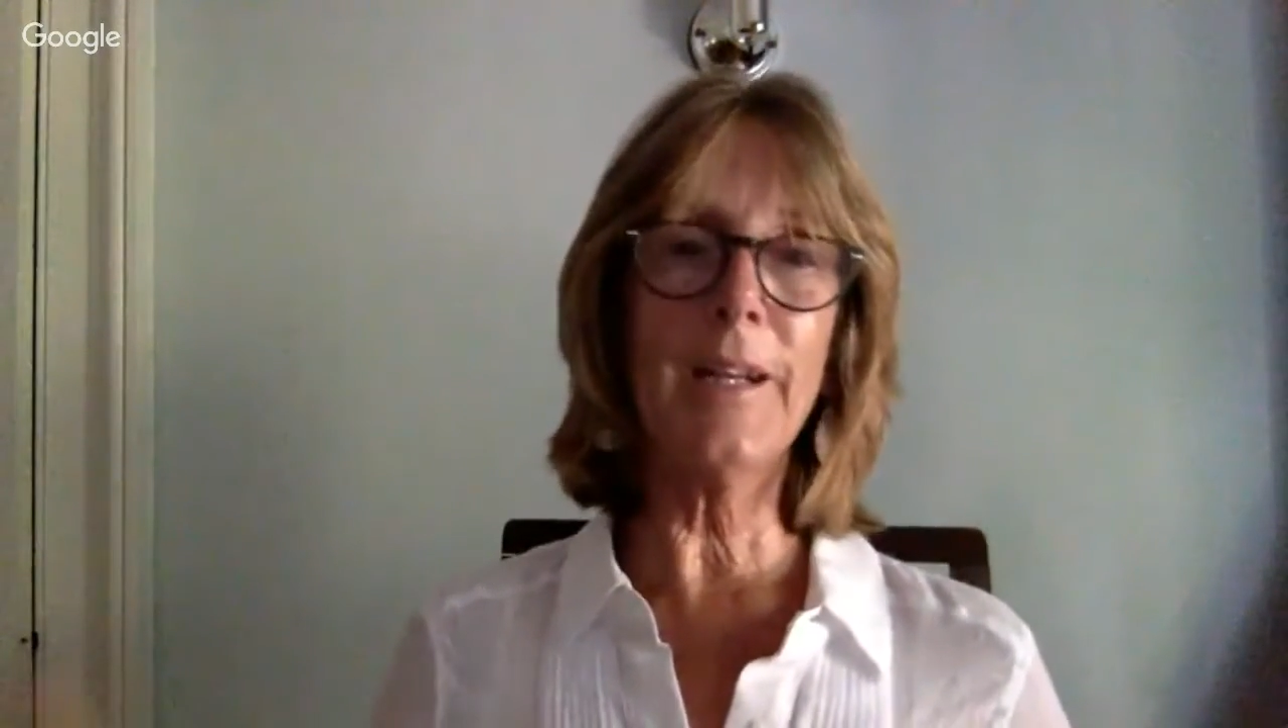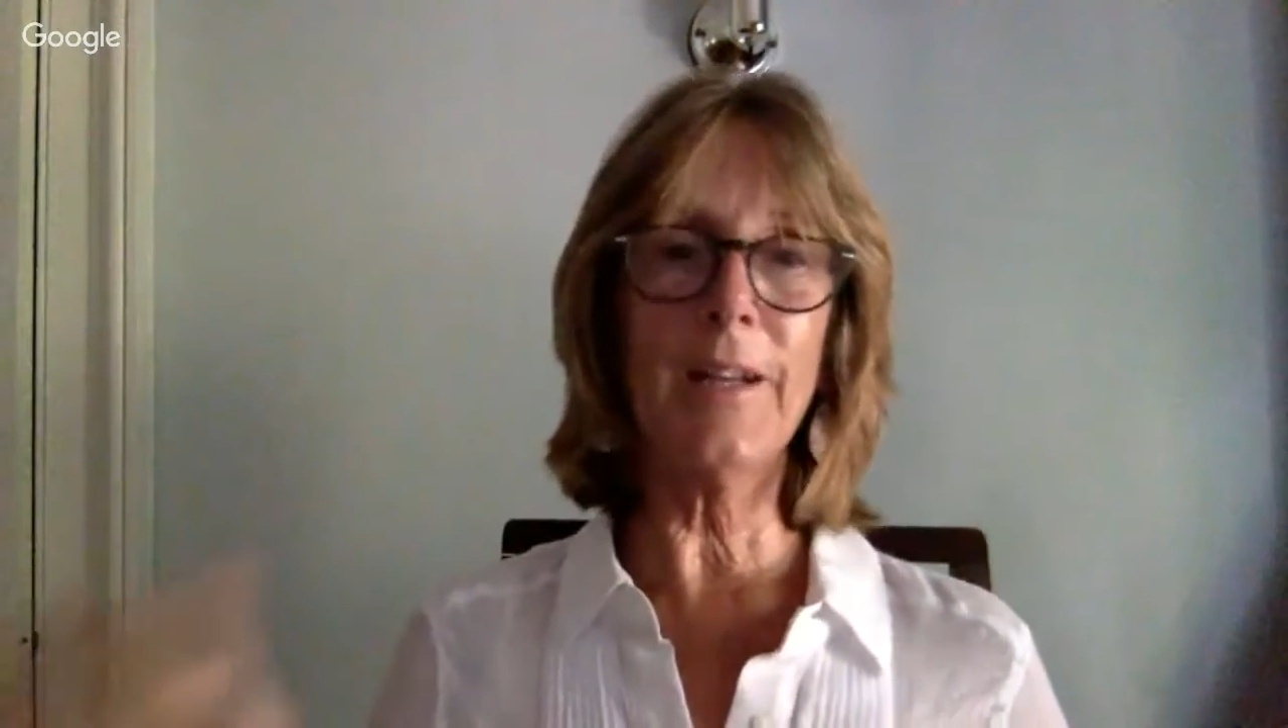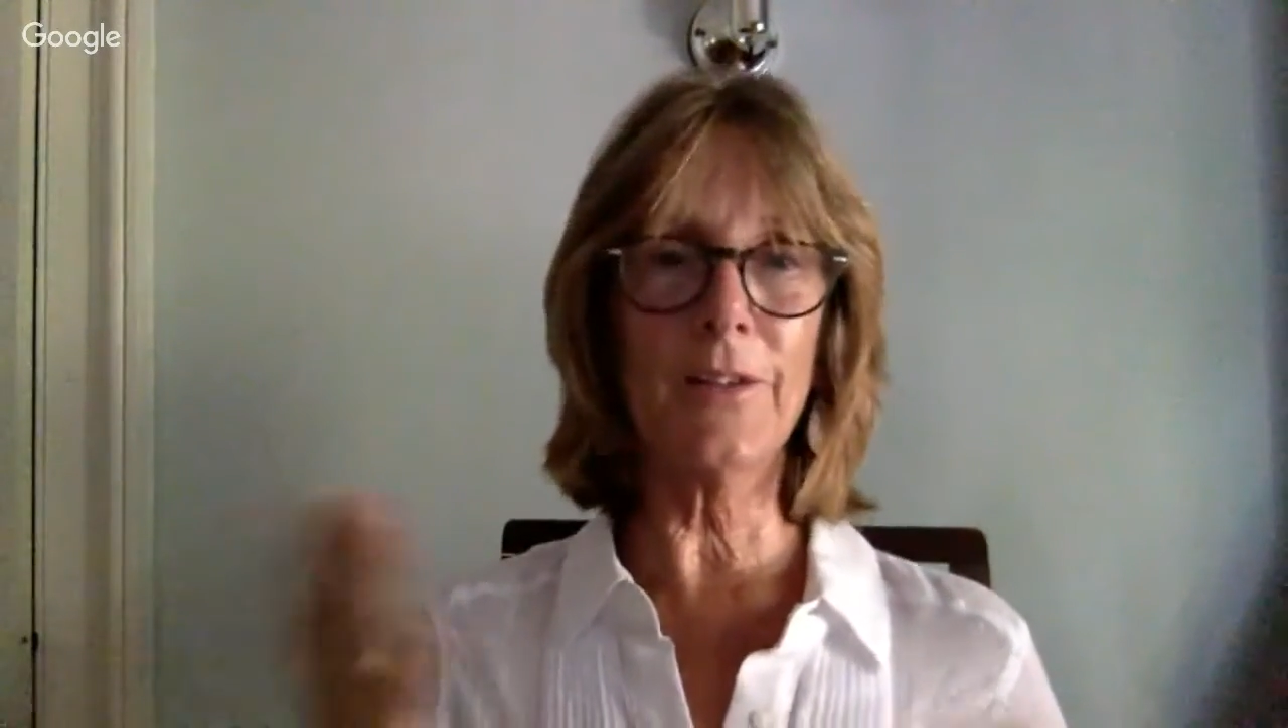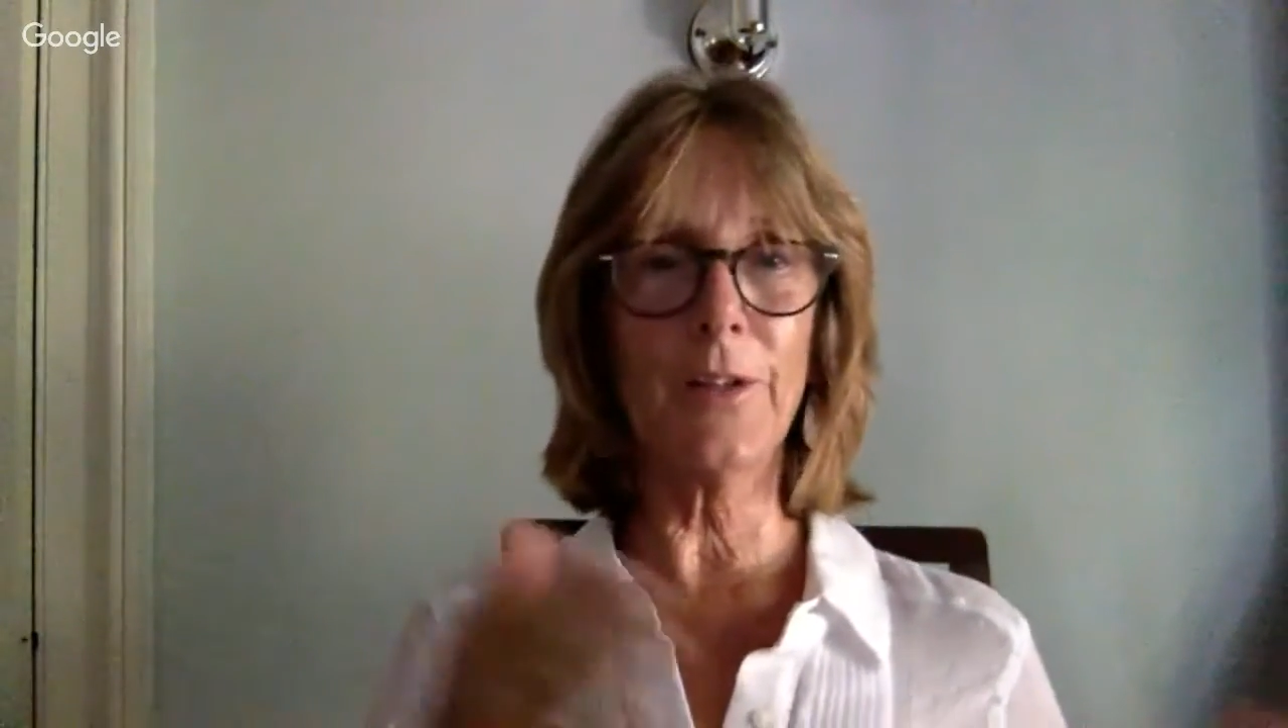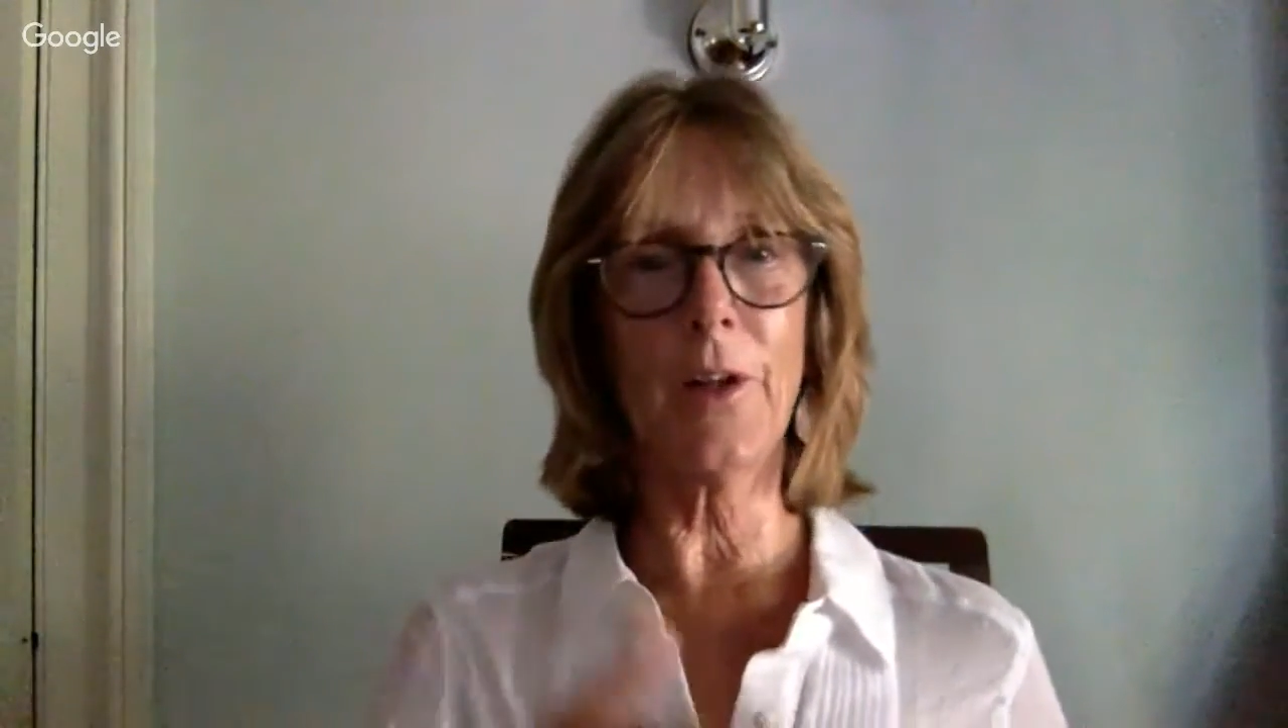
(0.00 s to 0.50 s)

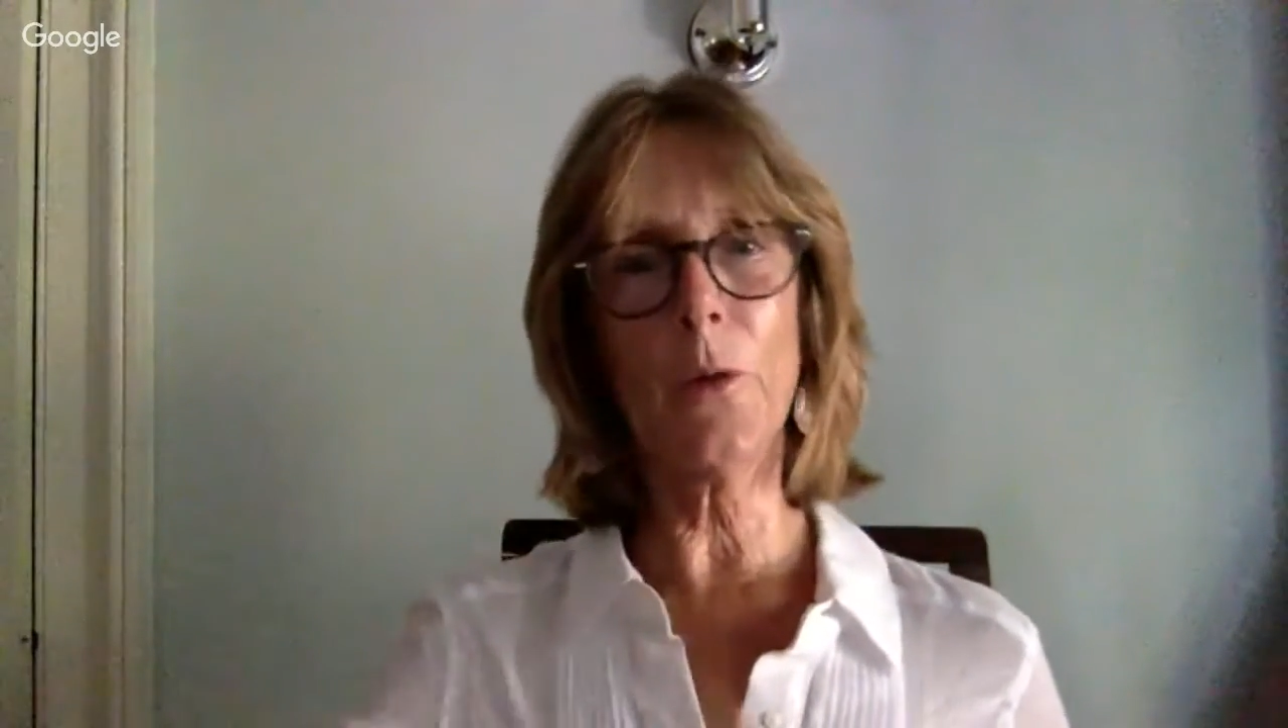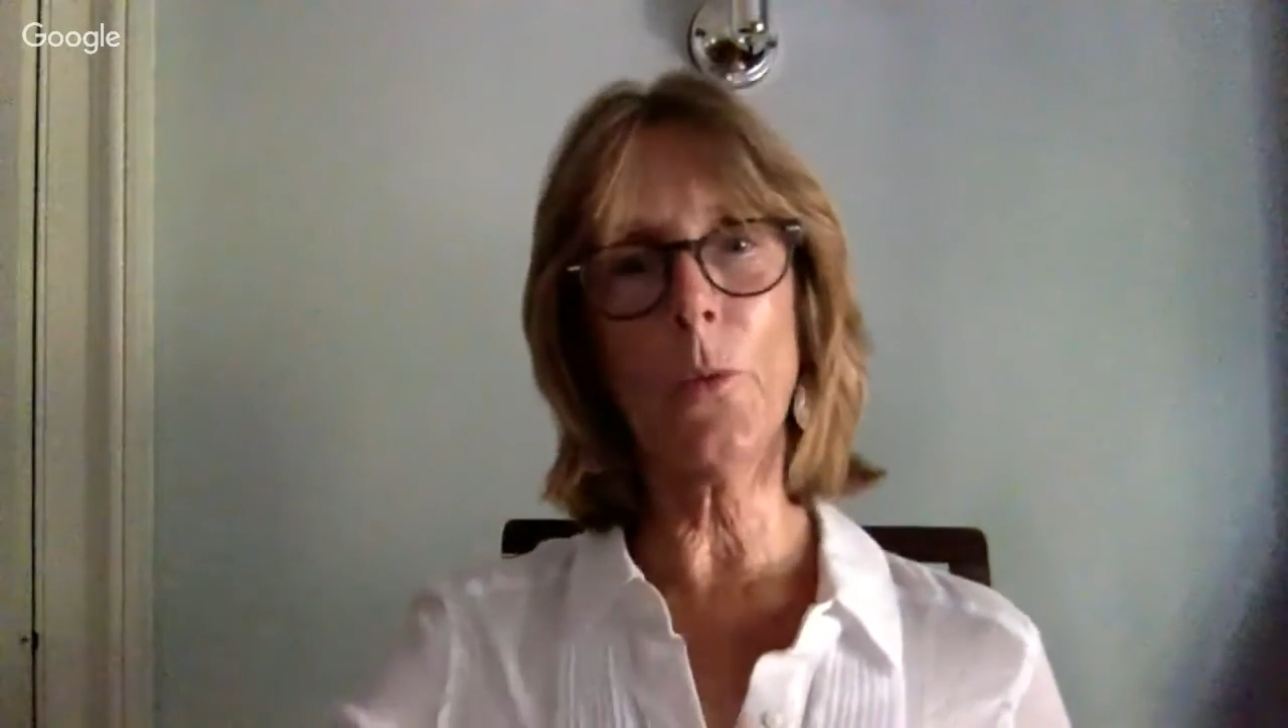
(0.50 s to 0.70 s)
is another